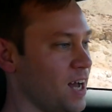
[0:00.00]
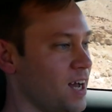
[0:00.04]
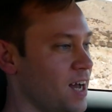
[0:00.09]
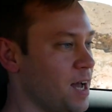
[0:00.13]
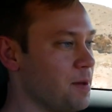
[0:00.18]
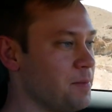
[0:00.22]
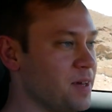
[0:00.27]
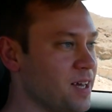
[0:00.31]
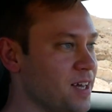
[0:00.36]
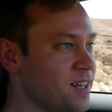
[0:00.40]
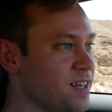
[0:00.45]

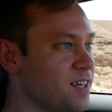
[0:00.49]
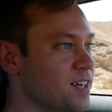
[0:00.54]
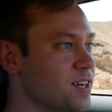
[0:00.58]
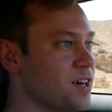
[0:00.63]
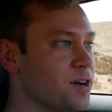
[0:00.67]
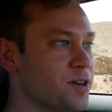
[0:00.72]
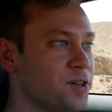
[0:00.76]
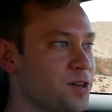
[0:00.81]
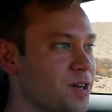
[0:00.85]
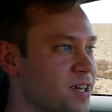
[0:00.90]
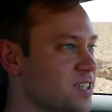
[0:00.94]
I mean, you
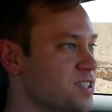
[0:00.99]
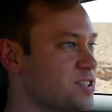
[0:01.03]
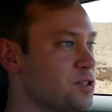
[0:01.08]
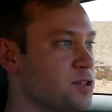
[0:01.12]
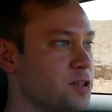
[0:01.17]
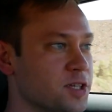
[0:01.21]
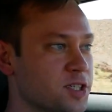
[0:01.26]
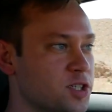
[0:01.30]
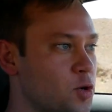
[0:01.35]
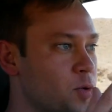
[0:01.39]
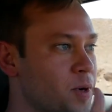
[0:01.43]
know, you can just do
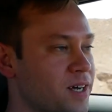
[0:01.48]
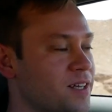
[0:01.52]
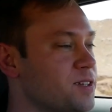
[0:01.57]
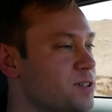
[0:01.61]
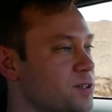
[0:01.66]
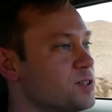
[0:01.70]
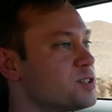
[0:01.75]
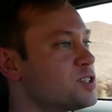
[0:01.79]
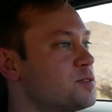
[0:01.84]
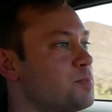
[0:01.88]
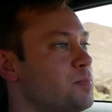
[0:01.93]
those quick
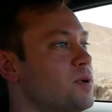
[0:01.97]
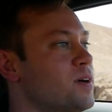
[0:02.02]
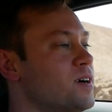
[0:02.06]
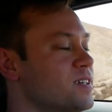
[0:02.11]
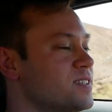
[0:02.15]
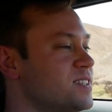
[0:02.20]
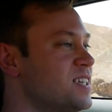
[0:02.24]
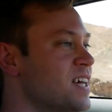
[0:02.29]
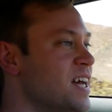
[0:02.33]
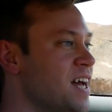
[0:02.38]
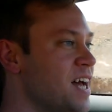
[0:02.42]
little
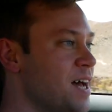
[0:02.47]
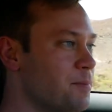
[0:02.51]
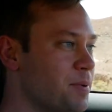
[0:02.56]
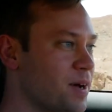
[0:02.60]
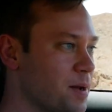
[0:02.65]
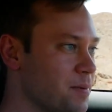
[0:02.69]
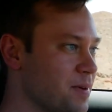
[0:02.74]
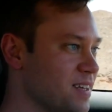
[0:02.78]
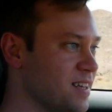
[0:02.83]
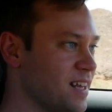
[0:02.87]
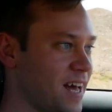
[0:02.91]
spurts,
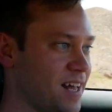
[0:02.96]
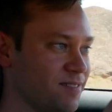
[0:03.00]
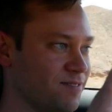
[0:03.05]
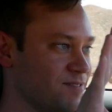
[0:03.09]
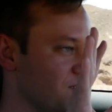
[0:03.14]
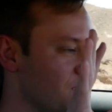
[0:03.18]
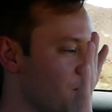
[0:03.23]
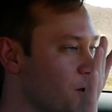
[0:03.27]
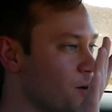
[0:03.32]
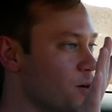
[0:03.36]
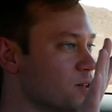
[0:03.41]
but I mean, that
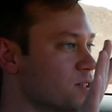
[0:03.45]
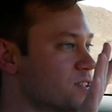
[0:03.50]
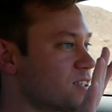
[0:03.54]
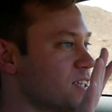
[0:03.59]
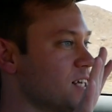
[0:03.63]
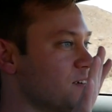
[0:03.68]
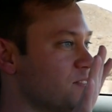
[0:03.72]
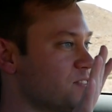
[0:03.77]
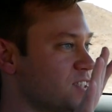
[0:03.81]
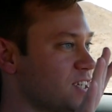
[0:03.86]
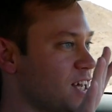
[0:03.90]
nose
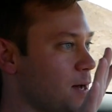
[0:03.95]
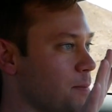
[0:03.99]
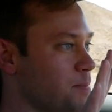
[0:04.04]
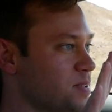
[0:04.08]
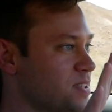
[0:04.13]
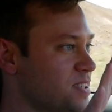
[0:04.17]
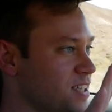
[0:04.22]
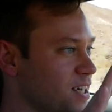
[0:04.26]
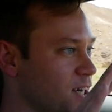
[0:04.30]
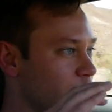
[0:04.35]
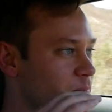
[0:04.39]
lifts up
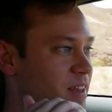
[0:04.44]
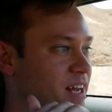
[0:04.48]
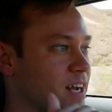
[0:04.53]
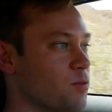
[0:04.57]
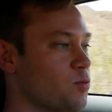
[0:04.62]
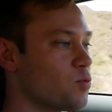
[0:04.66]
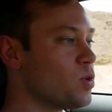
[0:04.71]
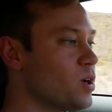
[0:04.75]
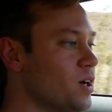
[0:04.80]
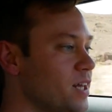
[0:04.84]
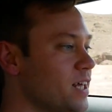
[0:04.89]
still, and it
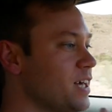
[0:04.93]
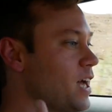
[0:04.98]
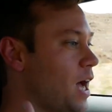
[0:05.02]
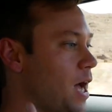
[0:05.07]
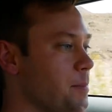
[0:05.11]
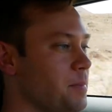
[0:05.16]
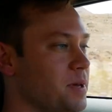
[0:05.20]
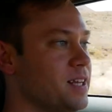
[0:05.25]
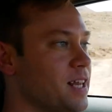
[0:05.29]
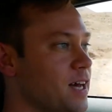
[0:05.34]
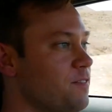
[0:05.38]
really,
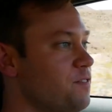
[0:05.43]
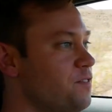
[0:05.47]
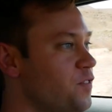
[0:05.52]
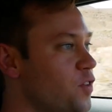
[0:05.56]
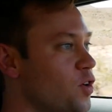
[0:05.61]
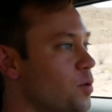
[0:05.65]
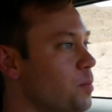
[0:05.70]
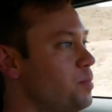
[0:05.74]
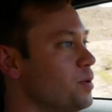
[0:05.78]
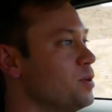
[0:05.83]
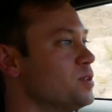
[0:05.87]
I mean, that
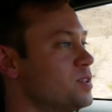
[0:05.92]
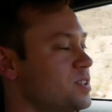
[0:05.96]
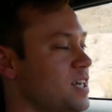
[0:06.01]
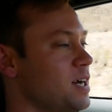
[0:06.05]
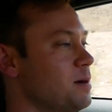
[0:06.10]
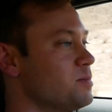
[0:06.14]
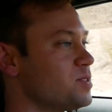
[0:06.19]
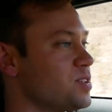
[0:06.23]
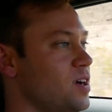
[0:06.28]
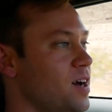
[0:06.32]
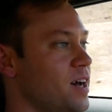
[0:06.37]
full boost
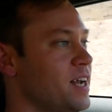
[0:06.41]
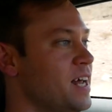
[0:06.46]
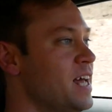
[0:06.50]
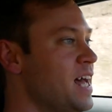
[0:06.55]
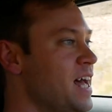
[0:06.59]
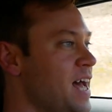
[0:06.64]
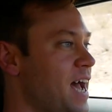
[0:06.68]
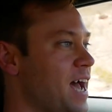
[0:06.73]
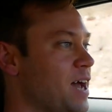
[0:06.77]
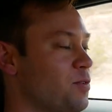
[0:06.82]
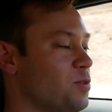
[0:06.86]
comes on
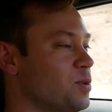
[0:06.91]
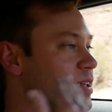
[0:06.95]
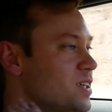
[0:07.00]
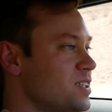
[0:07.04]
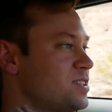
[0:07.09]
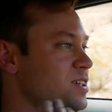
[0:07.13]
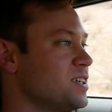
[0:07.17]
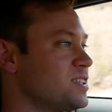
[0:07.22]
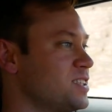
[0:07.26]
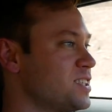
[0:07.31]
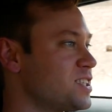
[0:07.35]
and really
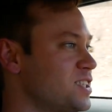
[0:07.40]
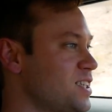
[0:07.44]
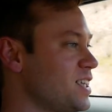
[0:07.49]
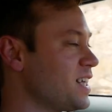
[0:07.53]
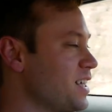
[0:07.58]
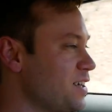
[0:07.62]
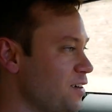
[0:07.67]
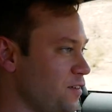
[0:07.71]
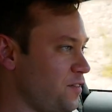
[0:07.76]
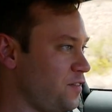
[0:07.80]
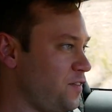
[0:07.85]
starts to
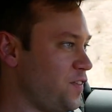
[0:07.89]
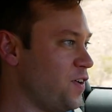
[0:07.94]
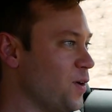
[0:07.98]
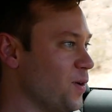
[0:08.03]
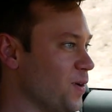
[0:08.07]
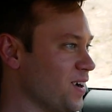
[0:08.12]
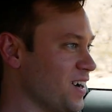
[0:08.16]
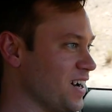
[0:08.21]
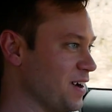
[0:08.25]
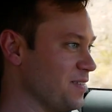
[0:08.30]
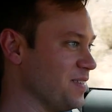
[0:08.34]
sling you
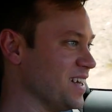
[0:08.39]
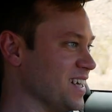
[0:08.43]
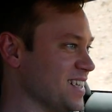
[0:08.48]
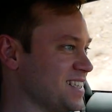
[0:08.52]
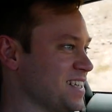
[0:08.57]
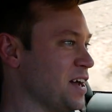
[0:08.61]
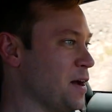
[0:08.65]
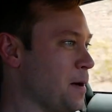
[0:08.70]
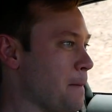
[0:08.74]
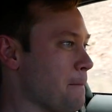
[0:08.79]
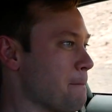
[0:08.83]
forward. I mean,
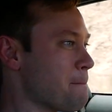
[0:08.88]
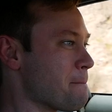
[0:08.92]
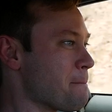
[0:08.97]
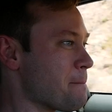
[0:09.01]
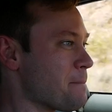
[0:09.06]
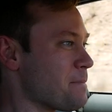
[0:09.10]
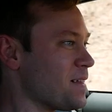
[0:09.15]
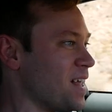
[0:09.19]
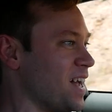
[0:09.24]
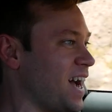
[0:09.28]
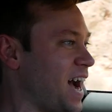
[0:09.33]
it's,
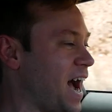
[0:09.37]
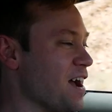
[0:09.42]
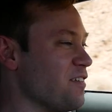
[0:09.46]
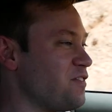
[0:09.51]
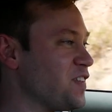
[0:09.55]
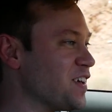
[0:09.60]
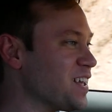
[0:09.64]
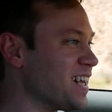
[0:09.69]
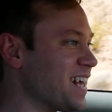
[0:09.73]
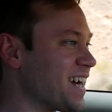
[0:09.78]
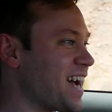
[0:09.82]
I
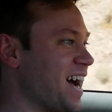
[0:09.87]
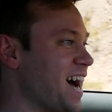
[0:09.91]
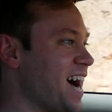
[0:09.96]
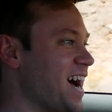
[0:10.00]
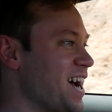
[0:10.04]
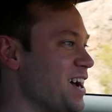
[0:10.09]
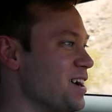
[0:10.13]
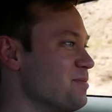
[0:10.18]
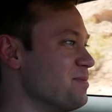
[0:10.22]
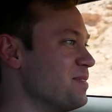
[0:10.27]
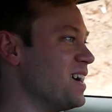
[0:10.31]
feel like
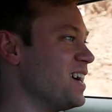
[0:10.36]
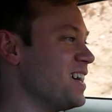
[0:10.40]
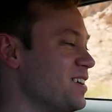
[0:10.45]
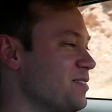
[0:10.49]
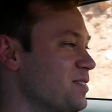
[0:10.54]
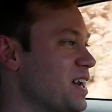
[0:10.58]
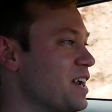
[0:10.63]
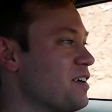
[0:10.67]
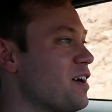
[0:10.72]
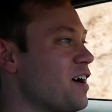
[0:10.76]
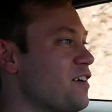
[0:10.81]
I'm,
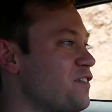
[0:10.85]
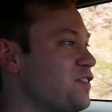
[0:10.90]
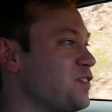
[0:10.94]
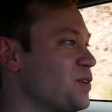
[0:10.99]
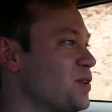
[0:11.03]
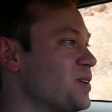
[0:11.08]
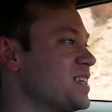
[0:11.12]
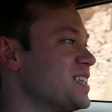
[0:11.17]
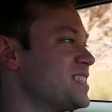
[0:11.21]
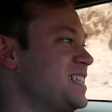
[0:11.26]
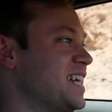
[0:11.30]
whenever I
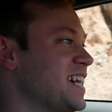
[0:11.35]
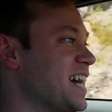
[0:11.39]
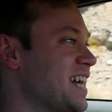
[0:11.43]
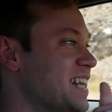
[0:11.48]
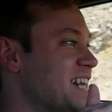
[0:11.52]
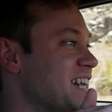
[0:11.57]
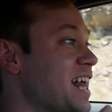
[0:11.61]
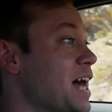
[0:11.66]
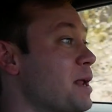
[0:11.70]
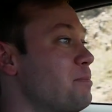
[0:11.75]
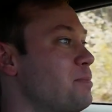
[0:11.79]
floor this thing and
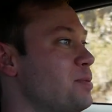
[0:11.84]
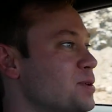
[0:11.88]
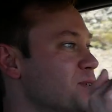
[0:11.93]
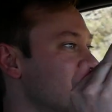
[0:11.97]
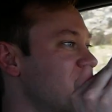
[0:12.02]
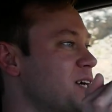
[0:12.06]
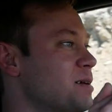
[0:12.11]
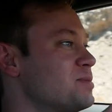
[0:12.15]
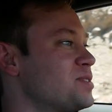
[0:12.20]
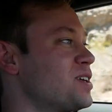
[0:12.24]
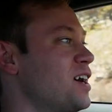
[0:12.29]
then that
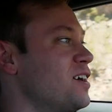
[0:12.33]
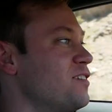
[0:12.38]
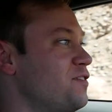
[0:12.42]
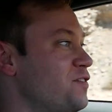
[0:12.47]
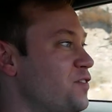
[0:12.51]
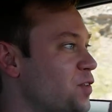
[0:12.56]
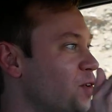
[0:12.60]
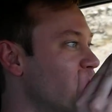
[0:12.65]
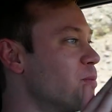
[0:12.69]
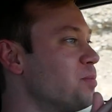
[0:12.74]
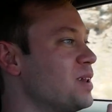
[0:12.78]
boost comes on
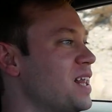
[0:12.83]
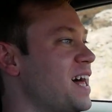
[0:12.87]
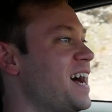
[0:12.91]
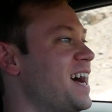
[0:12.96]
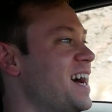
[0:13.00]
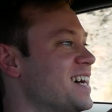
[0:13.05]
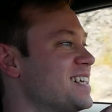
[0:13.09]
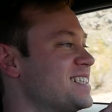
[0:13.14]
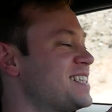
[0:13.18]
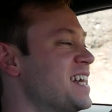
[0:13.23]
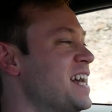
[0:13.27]
full
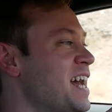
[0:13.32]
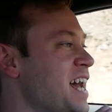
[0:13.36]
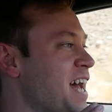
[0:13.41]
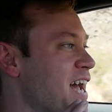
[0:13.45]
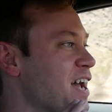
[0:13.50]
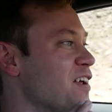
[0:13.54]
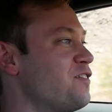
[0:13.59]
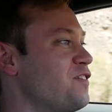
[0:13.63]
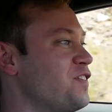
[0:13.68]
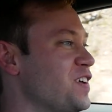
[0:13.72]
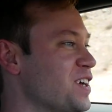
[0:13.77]
blast,
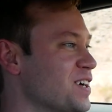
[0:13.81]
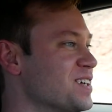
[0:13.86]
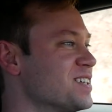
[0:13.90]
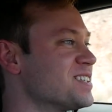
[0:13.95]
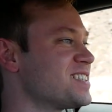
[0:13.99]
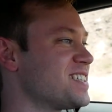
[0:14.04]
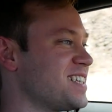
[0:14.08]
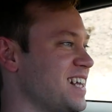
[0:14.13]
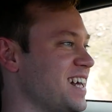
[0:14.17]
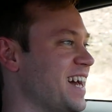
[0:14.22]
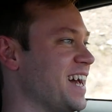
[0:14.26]
it
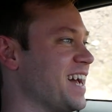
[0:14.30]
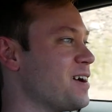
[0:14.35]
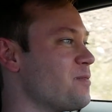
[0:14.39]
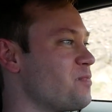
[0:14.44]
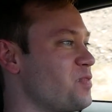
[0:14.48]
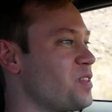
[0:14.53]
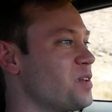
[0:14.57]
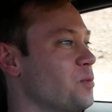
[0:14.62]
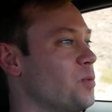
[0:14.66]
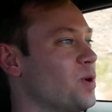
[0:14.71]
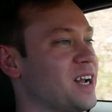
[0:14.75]
feels like
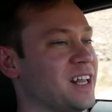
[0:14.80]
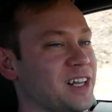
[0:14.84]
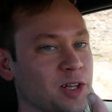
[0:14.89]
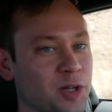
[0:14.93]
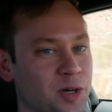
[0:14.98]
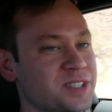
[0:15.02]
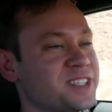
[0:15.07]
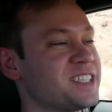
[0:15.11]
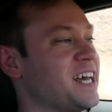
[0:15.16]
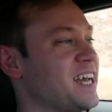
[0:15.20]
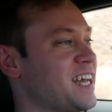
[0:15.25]
what it
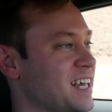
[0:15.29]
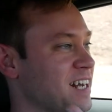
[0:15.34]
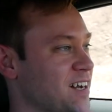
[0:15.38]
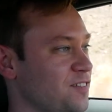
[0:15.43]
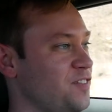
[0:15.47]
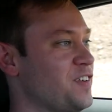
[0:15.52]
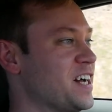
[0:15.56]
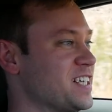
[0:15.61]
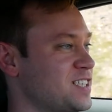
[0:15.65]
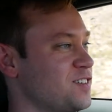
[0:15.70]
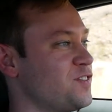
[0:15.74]
looks like in a
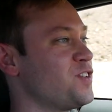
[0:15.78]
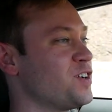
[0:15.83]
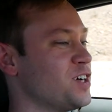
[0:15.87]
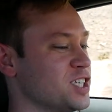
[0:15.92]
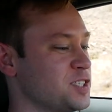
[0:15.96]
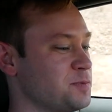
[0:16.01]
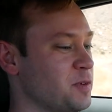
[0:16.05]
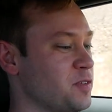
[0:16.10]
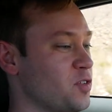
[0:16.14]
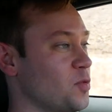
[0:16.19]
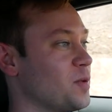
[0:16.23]
Fast and
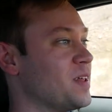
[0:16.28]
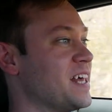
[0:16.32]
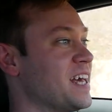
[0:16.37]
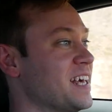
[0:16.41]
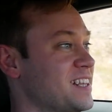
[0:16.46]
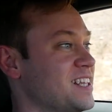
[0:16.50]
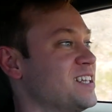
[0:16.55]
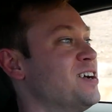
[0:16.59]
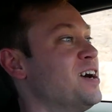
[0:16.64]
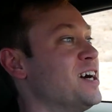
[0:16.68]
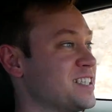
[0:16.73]
Furious movie when they
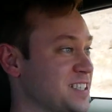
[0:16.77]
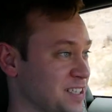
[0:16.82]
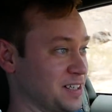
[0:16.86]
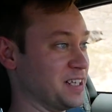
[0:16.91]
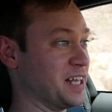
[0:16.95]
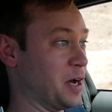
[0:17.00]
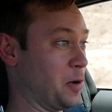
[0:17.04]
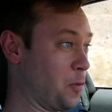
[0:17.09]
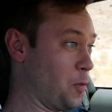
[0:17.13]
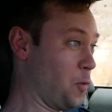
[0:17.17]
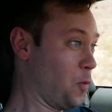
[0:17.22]
hit the nose, they're
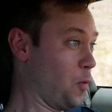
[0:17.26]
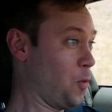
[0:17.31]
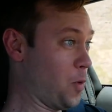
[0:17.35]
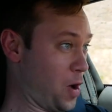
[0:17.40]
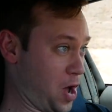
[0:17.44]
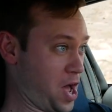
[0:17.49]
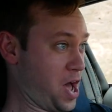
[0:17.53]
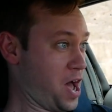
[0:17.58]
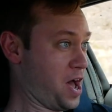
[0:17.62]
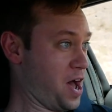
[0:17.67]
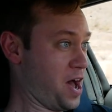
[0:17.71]
like,
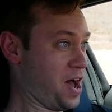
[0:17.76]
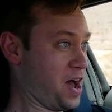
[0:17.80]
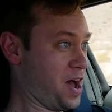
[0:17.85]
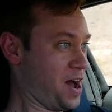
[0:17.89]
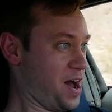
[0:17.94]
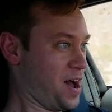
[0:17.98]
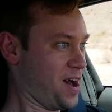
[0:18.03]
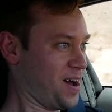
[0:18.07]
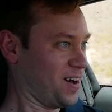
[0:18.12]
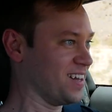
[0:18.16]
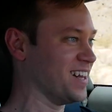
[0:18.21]

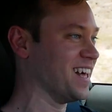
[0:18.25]
whoa,